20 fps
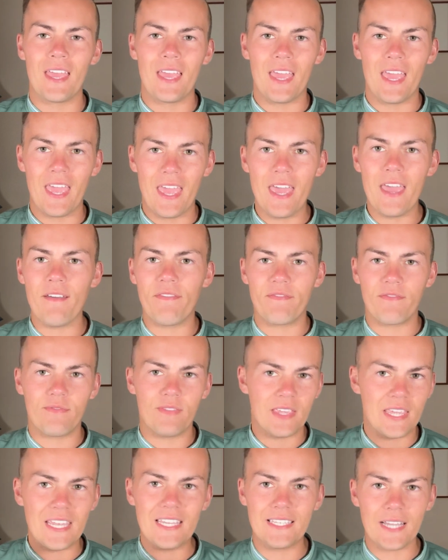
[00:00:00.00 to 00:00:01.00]
if
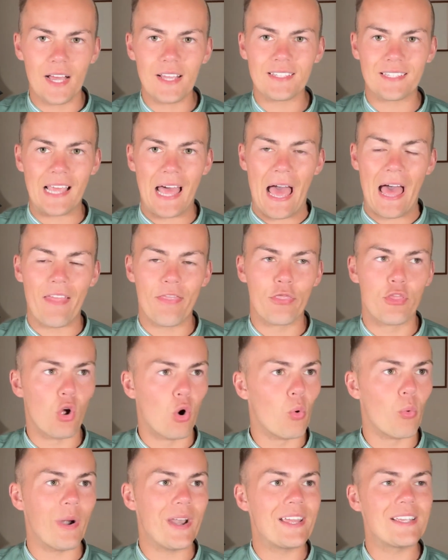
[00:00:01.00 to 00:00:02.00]
he does that, the
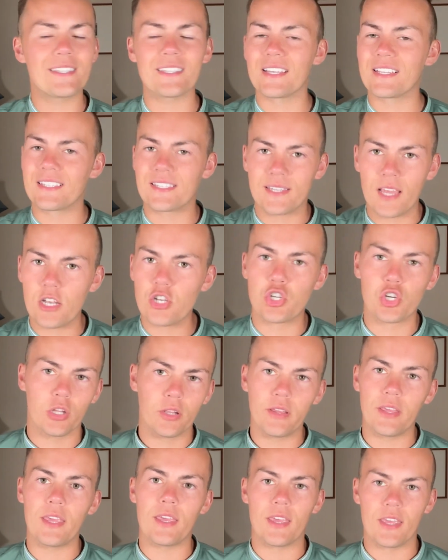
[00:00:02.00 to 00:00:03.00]
race
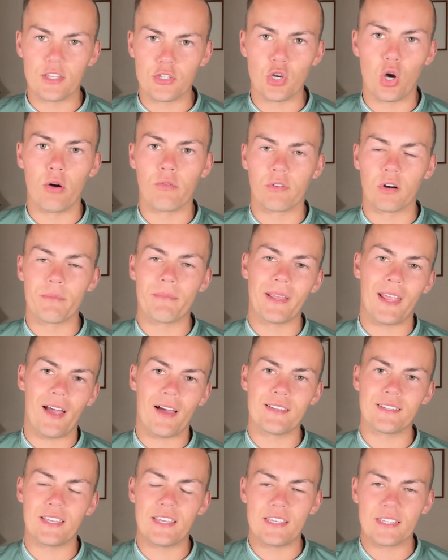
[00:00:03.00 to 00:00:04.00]
essentially is over
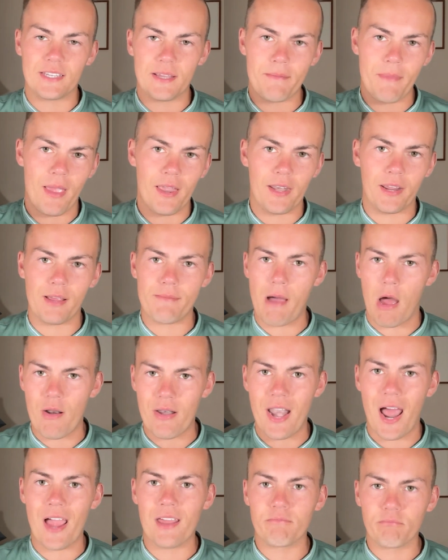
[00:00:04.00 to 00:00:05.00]
because he's commanding about
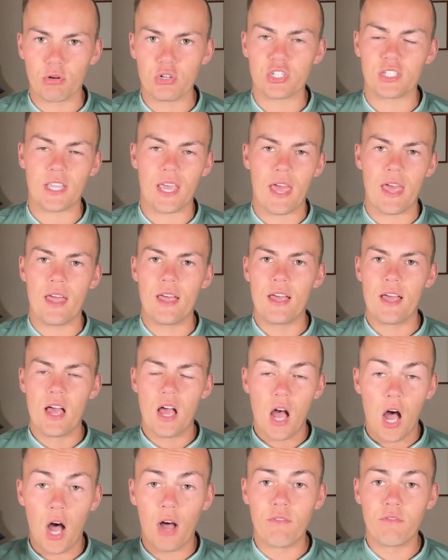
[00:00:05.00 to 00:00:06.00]
9%
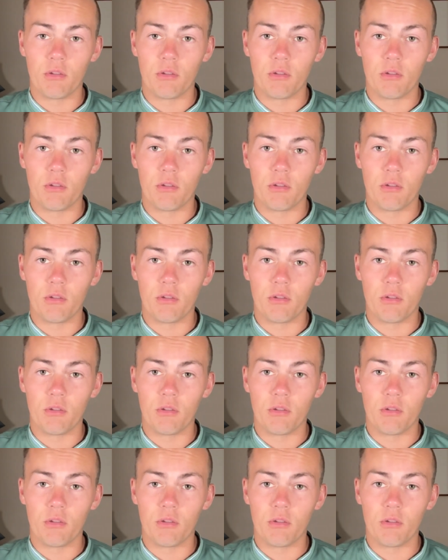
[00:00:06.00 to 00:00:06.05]
of the